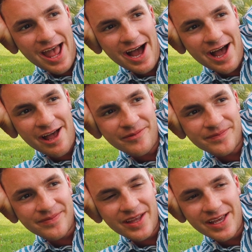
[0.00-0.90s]

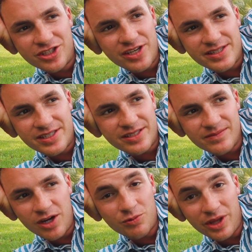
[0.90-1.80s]
Um, it's just
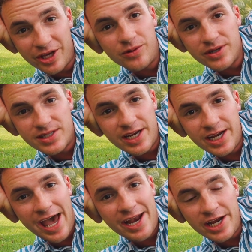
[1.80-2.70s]
a really cool
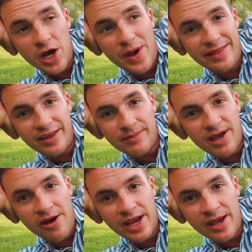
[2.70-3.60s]
city. I didn't know anything
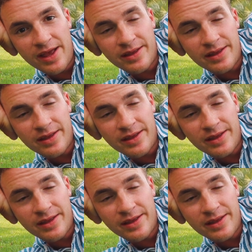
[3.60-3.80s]
about it.